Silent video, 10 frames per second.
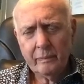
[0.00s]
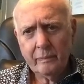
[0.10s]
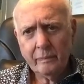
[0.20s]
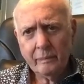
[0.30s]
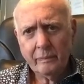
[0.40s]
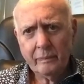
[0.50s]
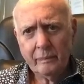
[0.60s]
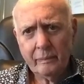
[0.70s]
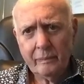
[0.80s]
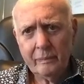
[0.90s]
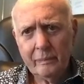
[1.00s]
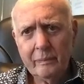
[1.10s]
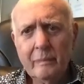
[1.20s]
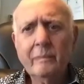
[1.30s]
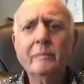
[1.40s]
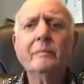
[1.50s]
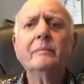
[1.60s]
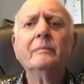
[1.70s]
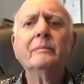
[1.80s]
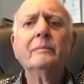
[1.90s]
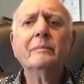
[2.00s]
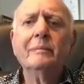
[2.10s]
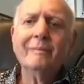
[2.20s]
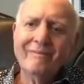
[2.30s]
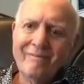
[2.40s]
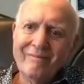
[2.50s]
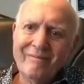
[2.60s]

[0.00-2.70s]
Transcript: The person shown says nothing.